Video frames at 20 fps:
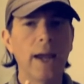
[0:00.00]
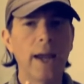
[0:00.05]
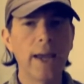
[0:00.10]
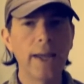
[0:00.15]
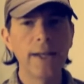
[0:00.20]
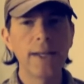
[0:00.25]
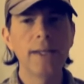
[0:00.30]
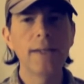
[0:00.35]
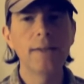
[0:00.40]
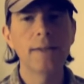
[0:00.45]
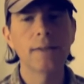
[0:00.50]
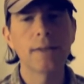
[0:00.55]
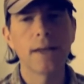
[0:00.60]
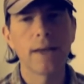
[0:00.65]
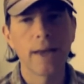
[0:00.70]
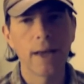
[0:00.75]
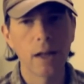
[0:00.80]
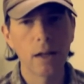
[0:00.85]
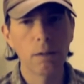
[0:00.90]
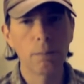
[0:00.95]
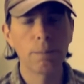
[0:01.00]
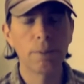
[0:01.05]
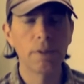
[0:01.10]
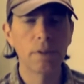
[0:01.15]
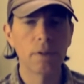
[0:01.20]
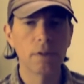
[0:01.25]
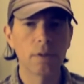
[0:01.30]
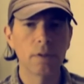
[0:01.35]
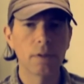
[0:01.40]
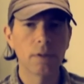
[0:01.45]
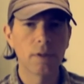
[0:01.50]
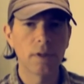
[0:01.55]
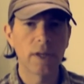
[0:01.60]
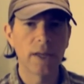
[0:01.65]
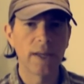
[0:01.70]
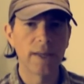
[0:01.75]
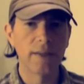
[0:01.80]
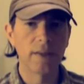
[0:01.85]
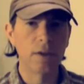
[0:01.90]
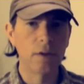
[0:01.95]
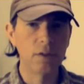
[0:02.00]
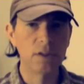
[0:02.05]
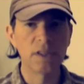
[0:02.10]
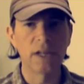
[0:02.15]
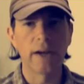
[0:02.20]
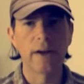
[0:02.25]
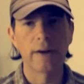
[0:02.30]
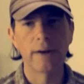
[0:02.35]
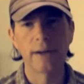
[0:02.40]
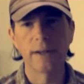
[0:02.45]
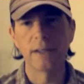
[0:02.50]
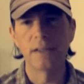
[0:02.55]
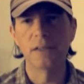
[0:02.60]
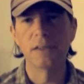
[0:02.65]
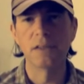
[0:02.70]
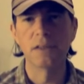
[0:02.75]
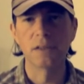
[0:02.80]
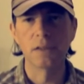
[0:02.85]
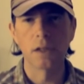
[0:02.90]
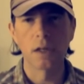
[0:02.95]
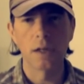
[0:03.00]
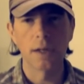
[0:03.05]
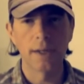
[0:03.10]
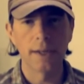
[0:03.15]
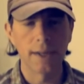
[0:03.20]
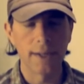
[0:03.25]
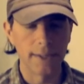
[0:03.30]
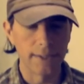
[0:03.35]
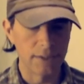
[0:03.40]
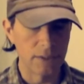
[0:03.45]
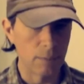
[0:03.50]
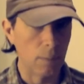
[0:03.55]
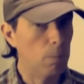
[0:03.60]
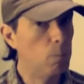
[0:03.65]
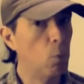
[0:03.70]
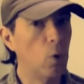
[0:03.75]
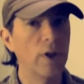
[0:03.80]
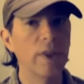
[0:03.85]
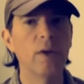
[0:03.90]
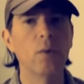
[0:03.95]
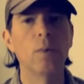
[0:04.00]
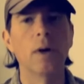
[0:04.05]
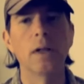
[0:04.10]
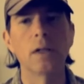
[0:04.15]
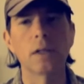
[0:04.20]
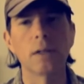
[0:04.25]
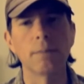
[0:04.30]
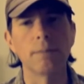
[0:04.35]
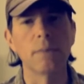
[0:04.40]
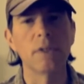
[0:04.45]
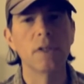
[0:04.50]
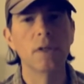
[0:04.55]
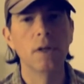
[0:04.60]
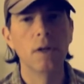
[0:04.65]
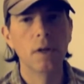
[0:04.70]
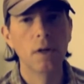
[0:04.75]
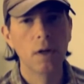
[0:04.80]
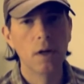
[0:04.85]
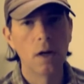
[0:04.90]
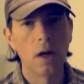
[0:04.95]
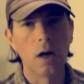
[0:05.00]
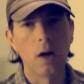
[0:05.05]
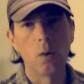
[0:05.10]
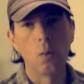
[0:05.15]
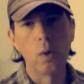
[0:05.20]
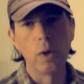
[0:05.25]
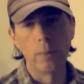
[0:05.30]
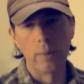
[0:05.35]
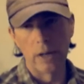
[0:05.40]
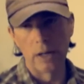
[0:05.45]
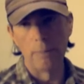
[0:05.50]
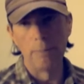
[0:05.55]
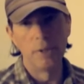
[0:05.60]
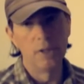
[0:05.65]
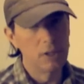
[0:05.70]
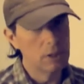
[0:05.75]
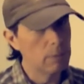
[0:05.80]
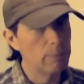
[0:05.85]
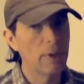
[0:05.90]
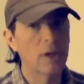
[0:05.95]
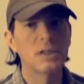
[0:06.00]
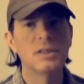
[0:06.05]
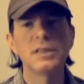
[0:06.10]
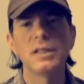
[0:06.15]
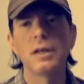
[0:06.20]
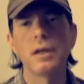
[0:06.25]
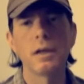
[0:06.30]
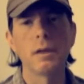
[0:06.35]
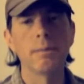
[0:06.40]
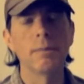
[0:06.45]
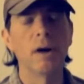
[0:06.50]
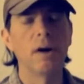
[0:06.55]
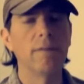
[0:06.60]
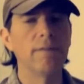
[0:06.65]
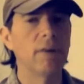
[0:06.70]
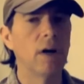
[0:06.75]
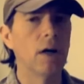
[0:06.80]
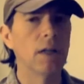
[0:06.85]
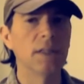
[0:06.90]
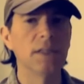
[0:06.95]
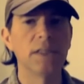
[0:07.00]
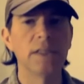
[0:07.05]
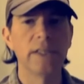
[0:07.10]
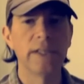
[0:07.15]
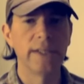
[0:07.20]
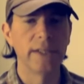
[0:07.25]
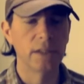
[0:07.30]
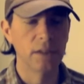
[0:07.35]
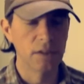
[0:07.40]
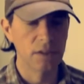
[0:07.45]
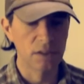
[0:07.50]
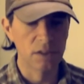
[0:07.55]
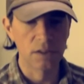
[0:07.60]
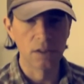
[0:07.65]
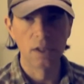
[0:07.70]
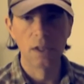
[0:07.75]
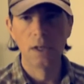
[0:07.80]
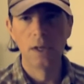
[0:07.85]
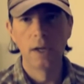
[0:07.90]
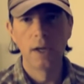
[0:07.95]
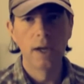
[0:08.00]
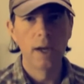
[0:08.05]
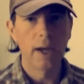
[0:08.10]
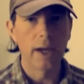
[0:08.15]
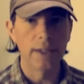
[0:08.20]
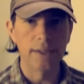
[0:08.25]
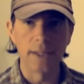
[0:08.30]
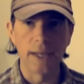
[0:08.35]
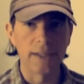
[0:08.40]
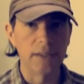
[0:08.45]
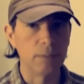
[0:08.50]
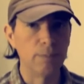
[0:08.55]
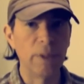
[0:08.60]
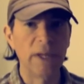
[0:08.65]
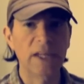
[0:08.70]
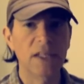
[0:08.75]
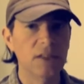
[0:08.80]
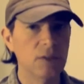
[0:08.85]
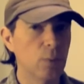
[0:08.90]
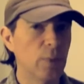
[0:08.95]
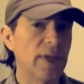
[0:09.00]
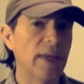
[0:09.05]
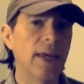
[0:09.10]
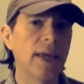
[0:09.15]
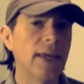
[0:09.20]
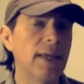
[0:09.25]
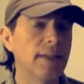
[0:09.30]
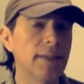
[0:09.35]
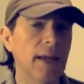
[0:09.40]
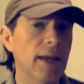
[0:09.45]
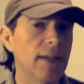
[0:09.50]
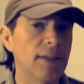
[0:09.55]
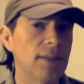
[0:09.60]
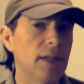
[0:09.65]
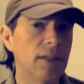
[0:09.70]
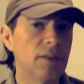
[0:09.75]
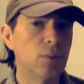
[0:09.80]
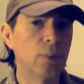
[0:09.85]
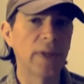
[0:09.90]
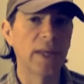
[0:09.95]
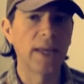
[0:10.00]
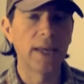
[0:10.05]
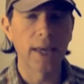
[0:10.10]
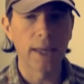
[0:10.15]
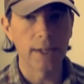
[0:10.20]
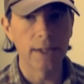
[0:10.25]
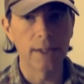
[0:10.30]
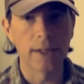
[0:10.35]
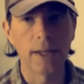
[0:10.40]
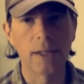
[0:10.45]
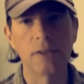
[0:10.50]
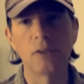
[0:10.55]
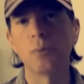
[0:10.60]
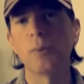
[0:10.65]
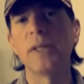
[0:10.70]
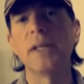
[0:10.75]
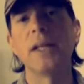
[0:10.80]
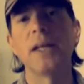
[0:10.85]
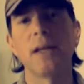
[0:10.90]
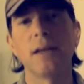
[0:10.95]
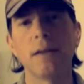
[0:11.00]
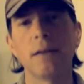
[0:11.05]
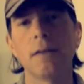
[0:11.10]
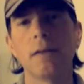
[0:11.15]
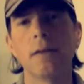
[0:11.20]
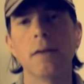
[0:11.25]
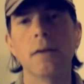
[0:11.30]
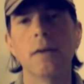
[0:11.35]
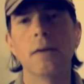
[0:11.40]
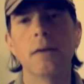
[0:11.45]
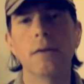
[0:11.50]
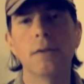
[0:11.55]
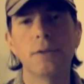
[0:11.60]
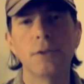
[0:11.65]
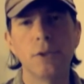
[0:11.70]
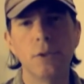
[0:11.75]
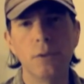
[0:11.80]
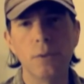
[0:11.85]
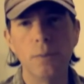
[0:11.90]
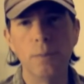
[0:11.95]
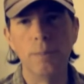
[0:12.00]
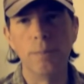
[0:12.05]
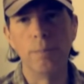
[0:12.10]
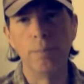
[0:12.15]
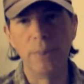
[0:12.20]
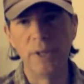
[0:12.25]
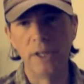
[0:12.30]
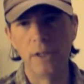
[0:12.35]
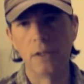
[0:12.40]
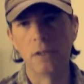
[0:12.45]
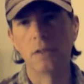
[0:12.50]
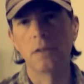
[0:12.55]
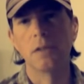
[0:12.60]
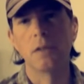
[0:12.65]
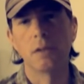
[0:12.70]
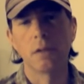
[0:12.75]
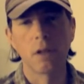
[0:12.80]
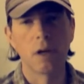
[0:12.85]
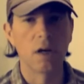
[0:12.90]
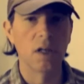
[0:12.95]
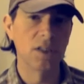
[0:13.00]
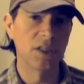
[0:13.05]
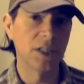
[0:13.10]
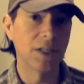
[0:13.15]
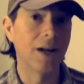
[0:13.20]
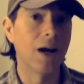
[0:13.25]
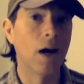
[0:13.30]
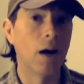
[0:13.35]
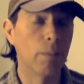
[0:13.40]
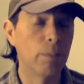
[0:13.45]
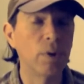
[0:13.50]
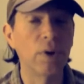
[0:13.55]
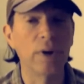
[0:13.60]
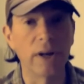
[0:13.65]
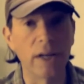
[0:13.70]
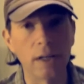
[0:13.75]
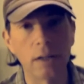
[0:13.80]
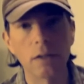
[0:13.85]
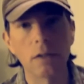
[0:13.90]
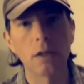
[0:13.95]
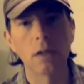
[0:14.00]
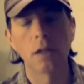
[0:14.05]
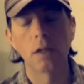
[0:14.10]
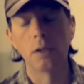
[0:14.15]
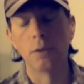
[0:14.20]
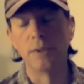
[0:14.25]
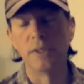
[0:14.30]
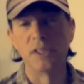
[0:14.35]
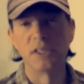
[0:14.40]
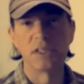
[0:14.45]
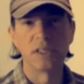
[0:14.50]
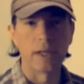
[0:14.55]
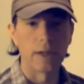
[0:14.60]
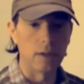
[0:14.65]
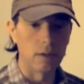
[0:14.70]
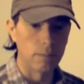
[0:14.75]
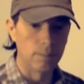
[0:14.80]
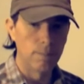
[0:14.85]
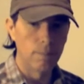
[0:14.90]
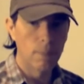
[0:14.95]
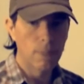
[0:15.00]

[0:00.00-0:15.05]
Any help in those areas is more than welcomed. We want to build up our team of volunteers as big as we can get it, as we need to build, launch, and operate LunarSail.